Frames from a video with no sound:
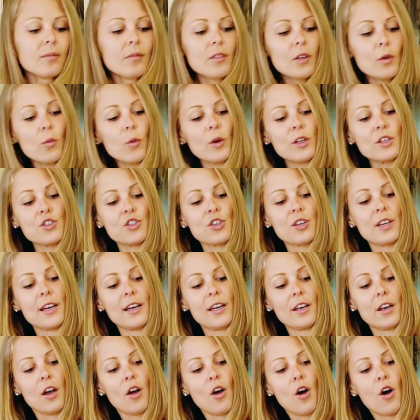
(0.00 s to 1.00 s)
once you
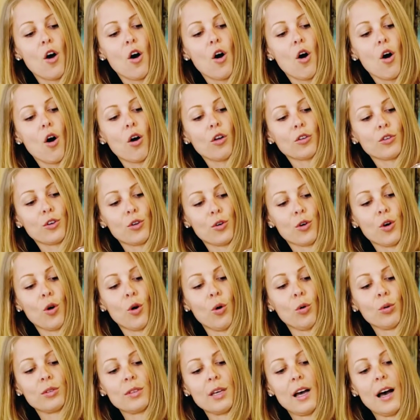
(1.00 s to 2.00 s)
get your
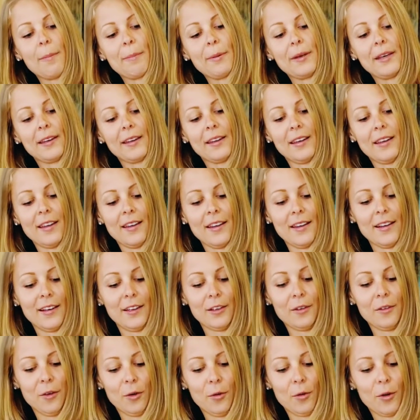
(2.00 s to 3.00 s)
whole topping
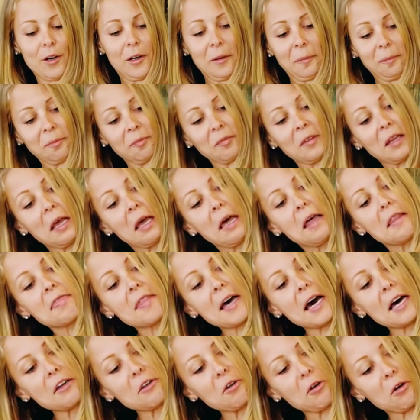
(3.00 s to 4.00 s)
in, or
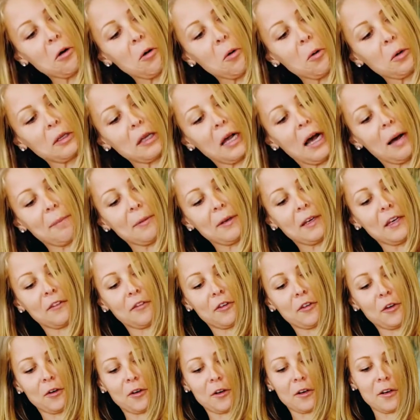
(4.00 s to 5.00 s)
not your whole topping if
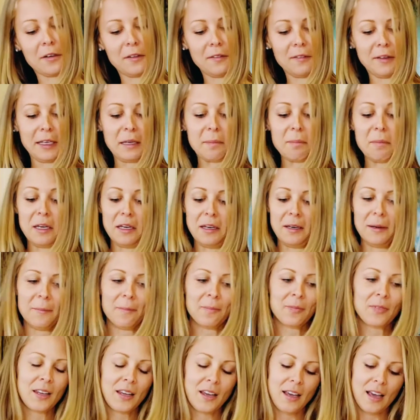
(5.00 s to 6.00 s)
you're like
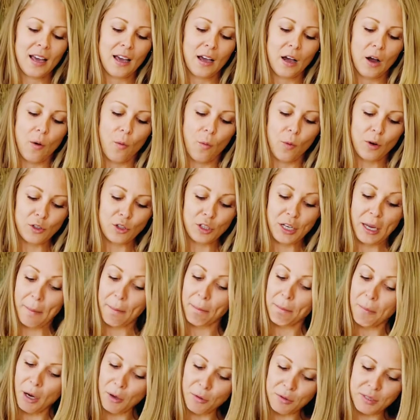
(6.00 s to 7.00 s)
me, once you
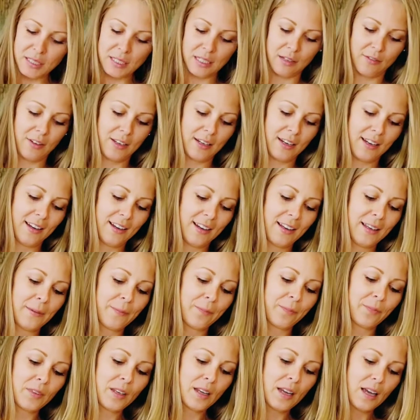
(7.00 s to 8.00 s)
get most of it
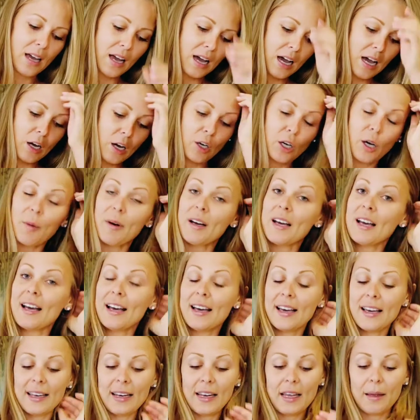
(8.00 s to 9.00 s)
in, go
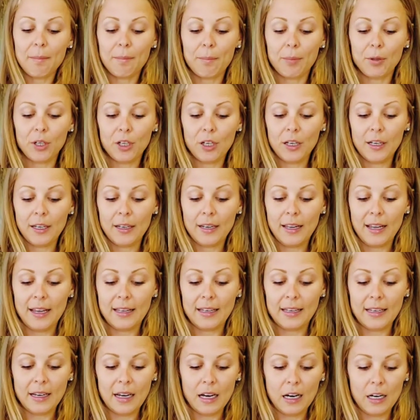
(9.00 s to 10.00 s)
ahead and put
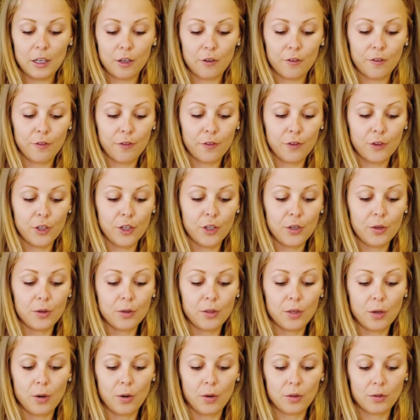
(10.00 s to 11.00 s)
any kind of fruit
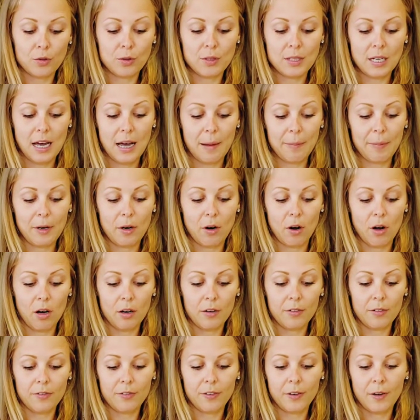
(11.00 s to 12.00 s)
to top it
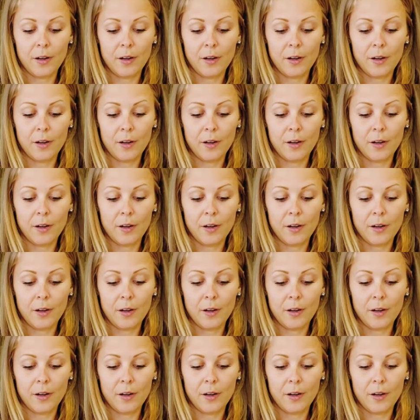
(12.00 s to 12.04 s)
off,